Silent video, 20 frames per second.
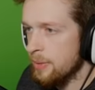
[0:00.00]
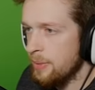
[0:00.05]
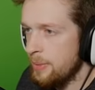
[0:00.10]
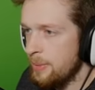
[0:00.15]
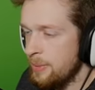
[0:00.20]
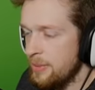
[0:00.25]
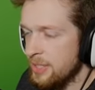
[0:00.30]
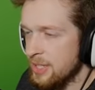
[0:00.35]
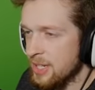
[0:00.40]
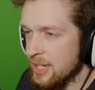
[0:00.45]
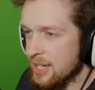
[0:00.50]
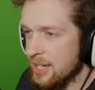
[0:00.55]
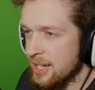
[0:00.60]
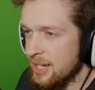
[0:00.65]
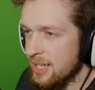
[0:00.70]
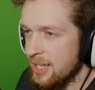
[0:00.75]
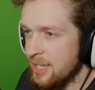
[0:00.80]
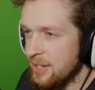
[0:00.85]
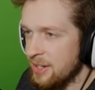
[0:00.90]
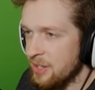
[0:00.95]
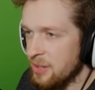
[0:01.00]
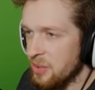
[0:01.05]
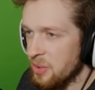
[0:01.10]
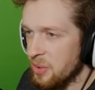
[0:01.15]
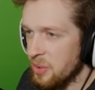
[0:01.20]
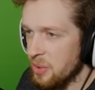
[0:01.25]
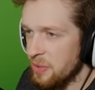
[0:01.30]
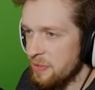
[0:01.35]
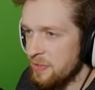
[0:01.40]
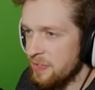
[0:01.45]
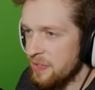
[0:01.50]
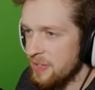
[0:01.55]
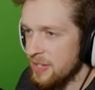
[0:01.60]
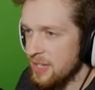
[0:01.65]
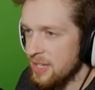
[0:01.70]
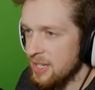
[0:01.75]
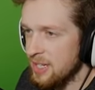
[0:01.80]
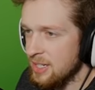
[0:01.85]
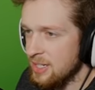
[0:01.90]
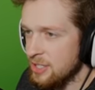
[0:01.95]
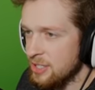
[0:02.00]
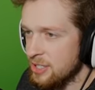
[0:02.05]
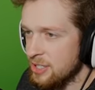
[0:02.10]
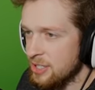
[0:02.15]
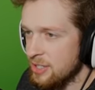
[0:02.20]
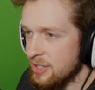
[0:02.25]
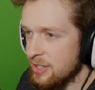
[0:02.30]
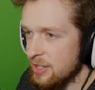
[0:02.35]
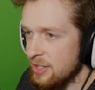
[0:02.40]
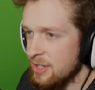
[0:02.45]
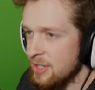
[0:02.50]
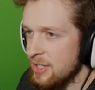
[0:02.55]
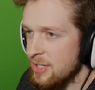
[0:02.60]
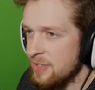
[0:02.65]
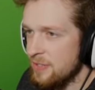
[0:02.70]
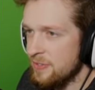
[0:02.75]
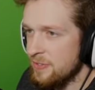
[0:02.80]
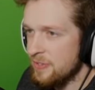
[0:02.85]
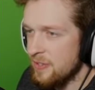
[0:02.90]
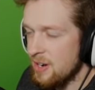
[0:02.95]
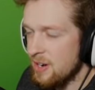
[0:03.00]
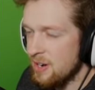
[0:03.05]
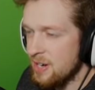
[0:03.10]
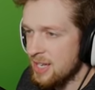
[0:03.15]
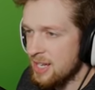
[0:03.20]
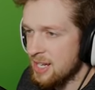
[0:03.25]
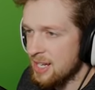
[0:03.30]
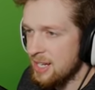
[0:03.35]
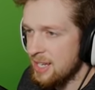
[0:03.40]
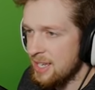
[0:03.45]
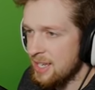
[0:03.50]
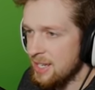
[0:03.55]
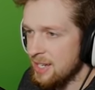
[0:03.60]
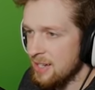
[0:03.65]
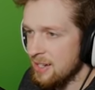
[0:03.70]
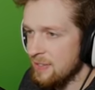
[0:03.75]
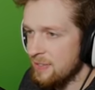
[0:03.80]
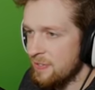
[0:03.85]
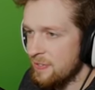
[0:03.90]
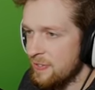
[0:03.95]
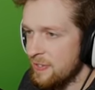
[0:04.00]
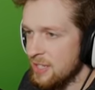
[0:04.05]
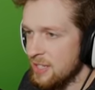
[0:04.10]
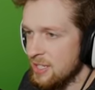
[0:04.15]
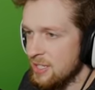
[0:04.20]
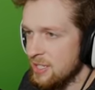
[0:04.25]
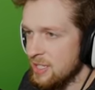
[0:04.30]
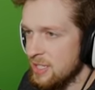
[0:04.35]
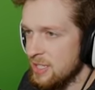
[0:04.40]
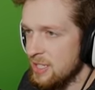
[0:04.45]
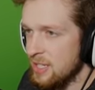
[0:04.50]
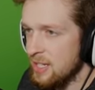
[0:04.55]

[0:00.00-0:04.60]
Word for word: Who's a clean goldfish? He's very clean little fish, isn't